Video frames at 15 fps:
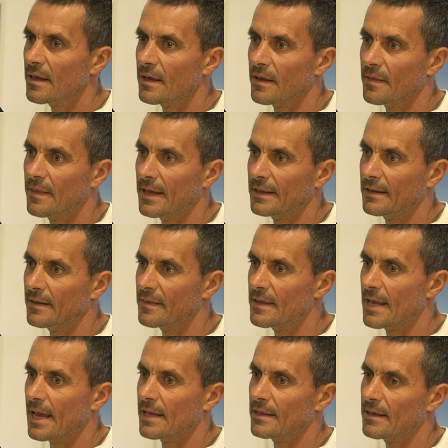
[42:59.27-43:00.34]
uh, that at
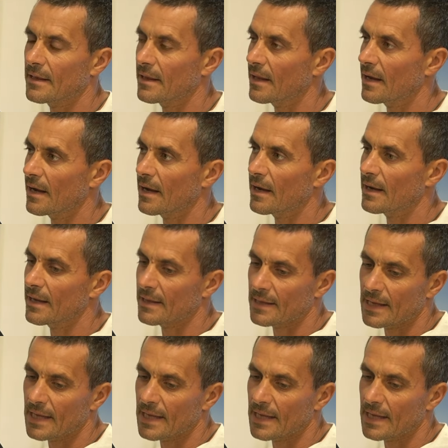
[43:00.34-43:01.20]
the end it